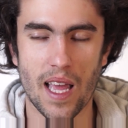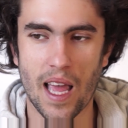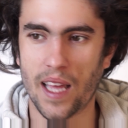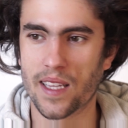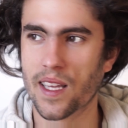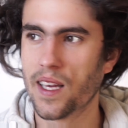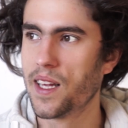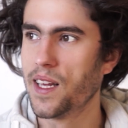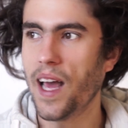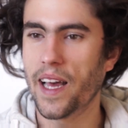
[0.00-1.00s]
And
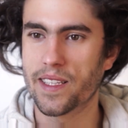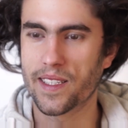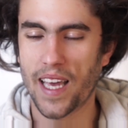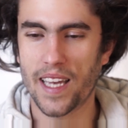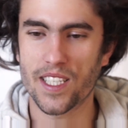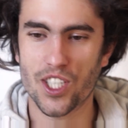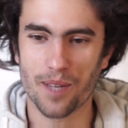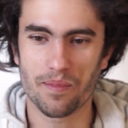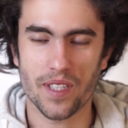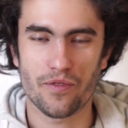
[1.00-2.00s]
getting
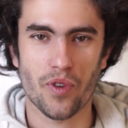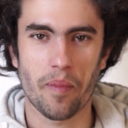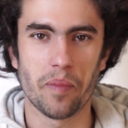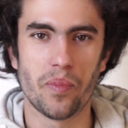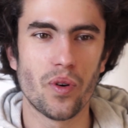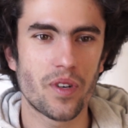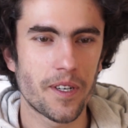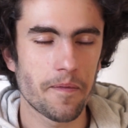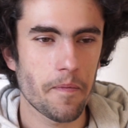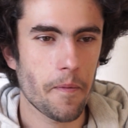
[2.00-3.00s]
something from a
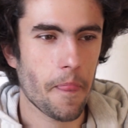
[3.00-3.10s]
book